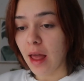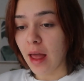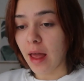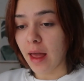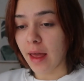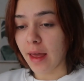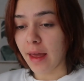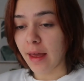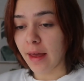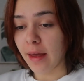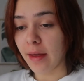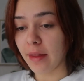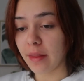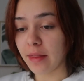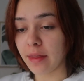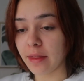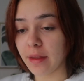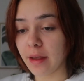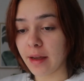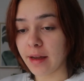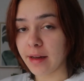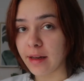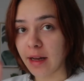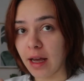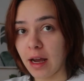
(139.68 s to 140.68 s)
and
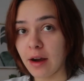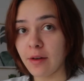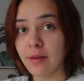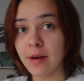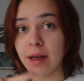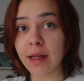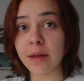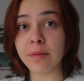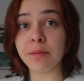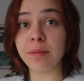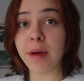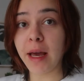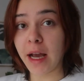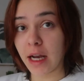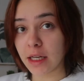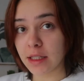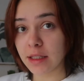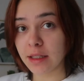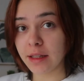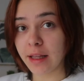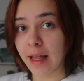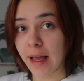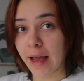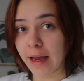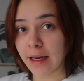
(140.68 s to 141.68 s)
then I went back
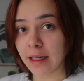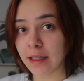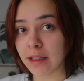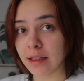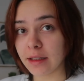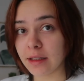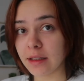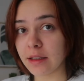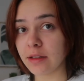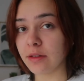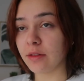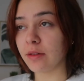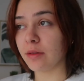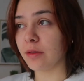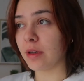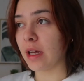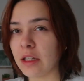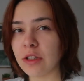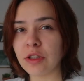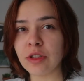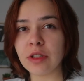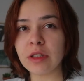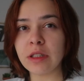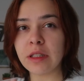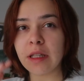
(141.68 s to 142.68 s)
to Leiden. And
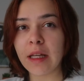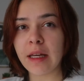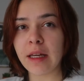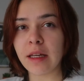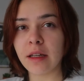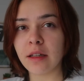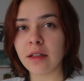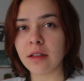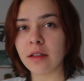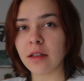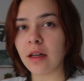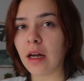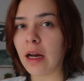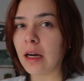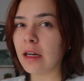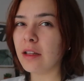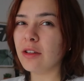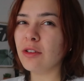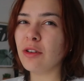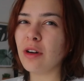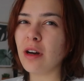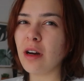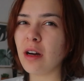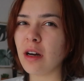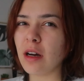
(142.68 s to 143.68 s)
it's just like, I don't
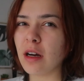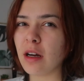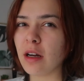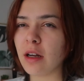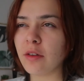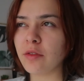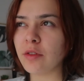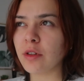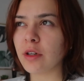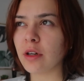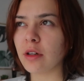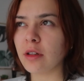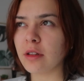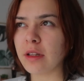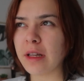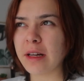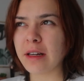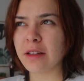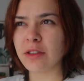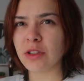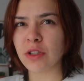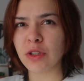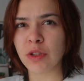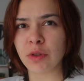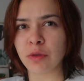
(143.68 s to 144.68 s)
know if you call it
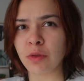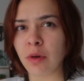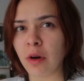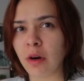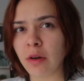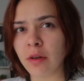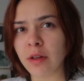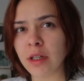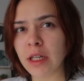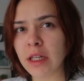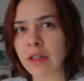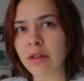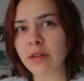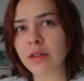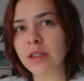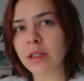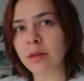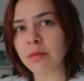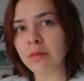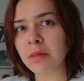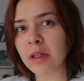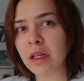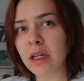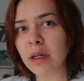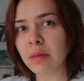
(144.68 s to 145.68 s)
like a sorority or
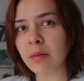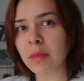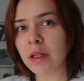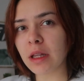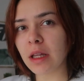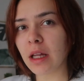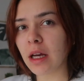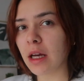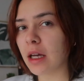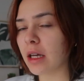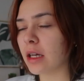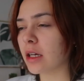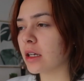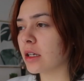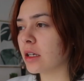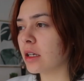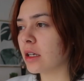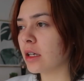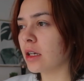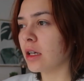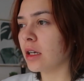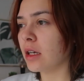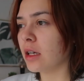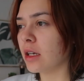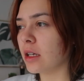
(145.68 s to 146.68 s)
something, but like
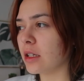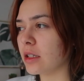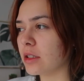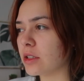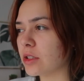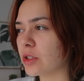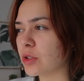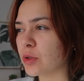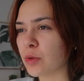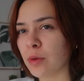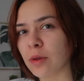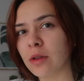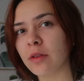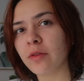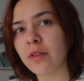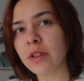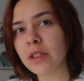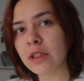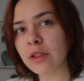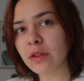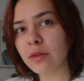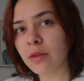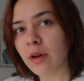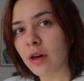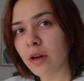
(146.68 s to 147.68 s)
it's sort of a
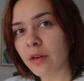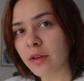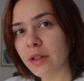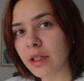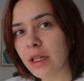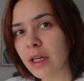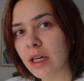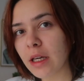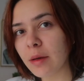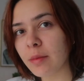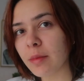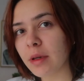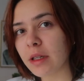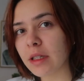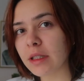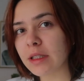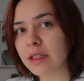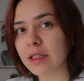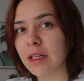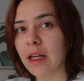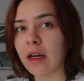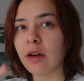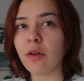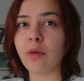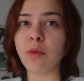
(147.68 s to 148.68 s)
sorority, but
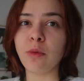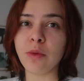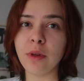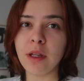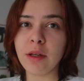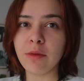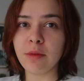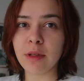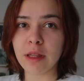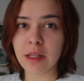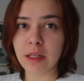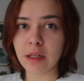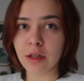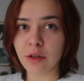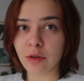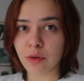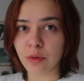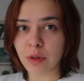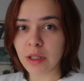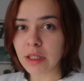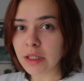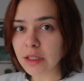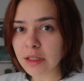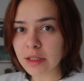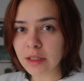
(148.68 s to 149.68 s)
it's like only within
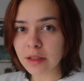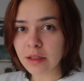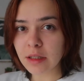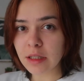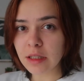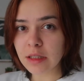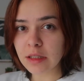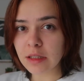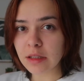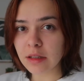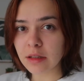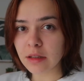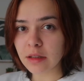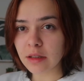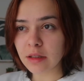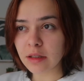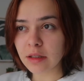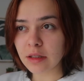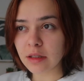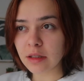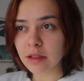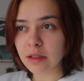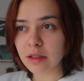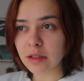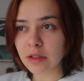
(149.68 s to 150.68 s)
Korea studies
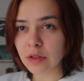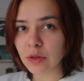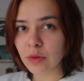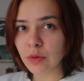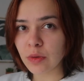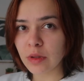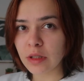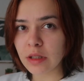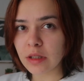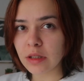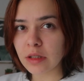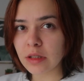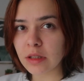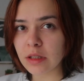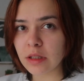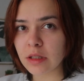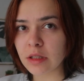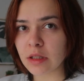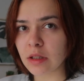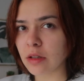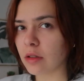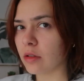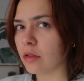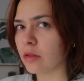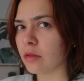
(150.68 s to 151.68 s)
uh, students,
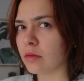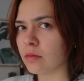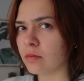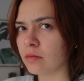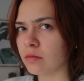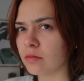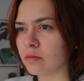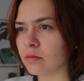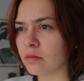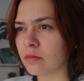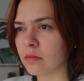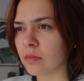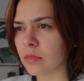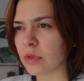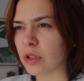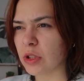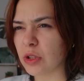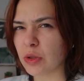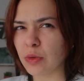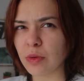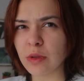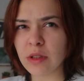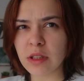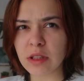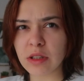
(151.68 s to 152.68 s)
so a
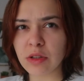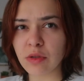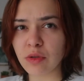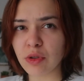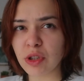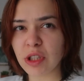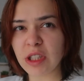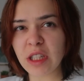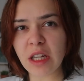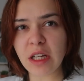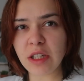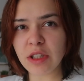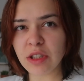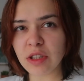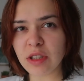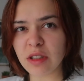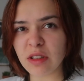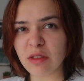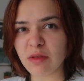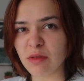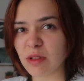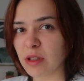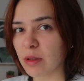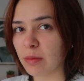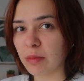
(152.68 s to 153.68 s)
student association
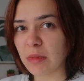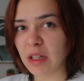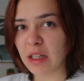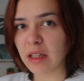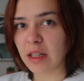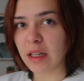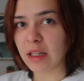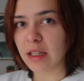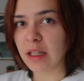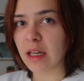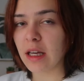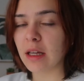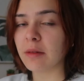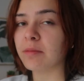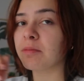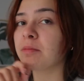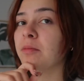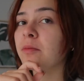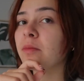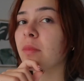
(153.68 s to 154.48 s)
or something like that.